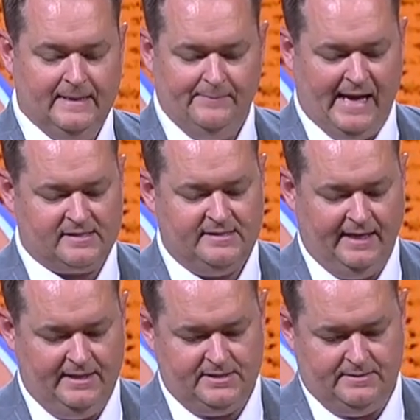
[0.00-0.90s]

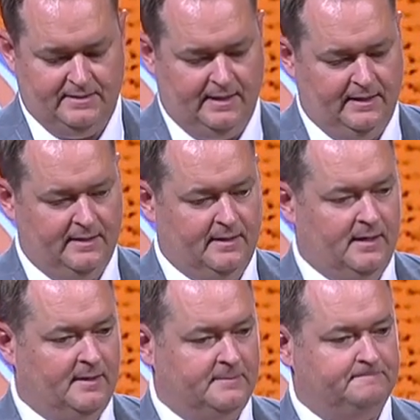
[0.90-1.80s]
backstage and in
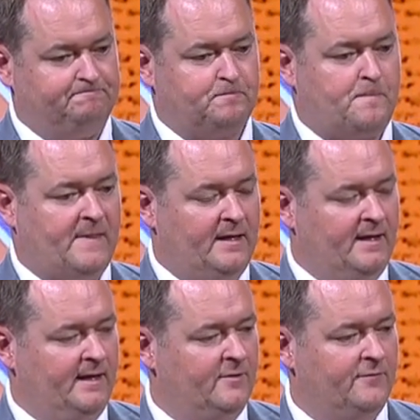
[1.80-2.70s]
an
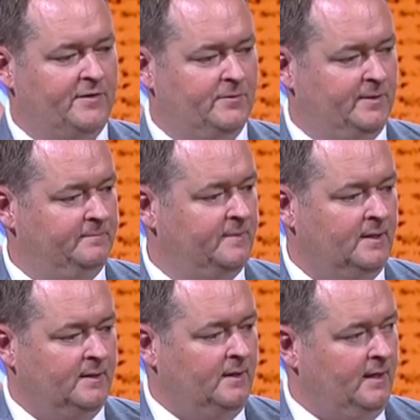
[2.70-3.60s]
interview.
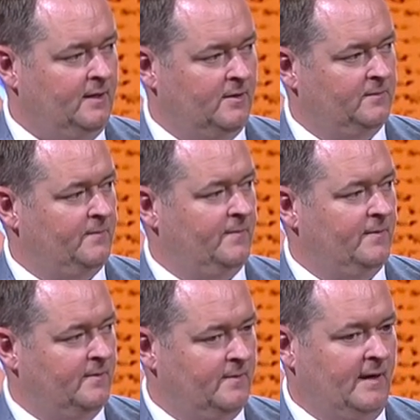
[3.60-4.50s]
And,
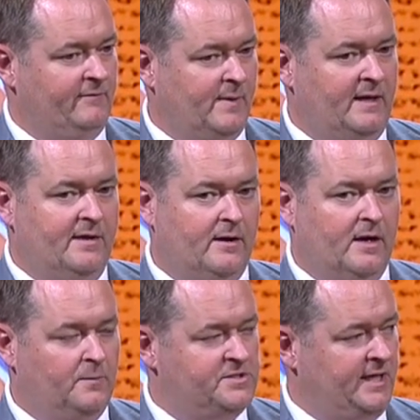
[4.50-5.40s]
everybody there
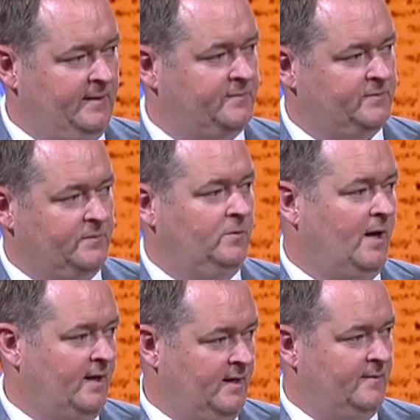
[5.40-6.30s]
helped shape who
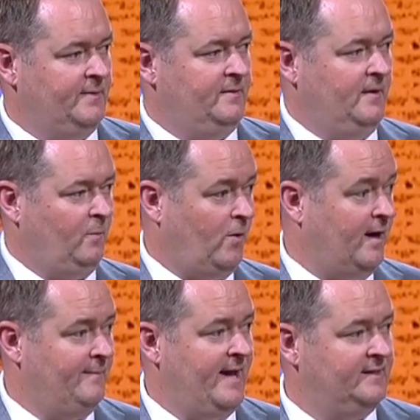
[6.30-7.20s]
I am and where
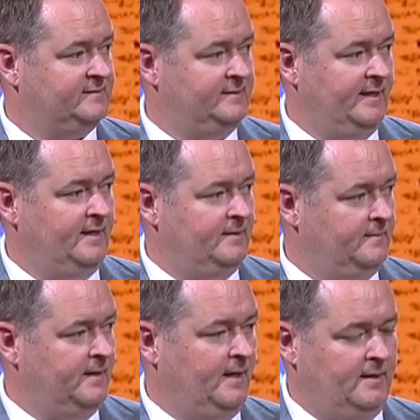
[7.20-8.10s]
I'm at today.
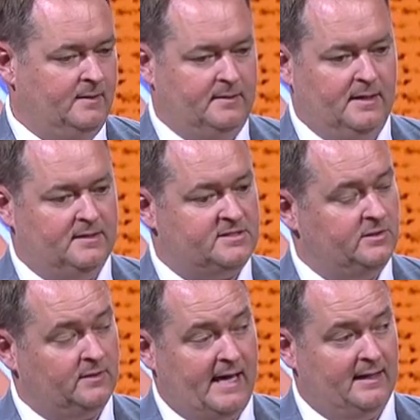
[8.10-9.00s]
And
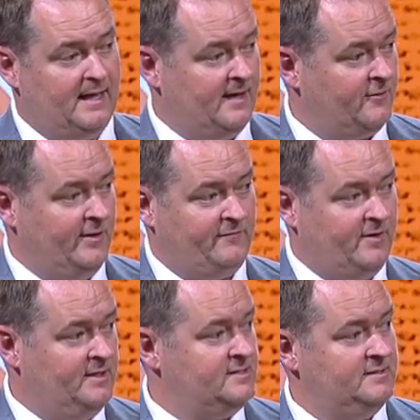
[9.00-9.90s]
still got a lot of great
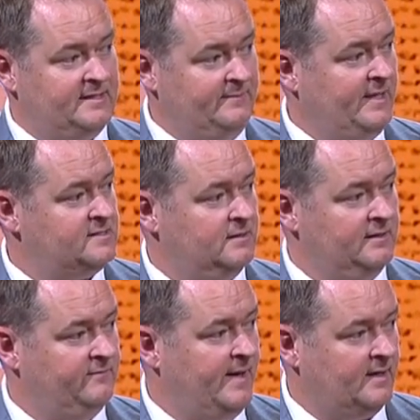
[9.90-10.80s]
friends and teammates that
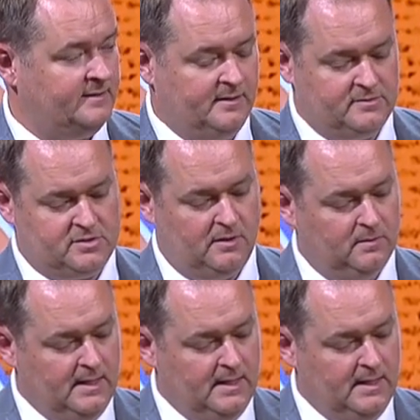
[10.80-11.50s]
live back there. So,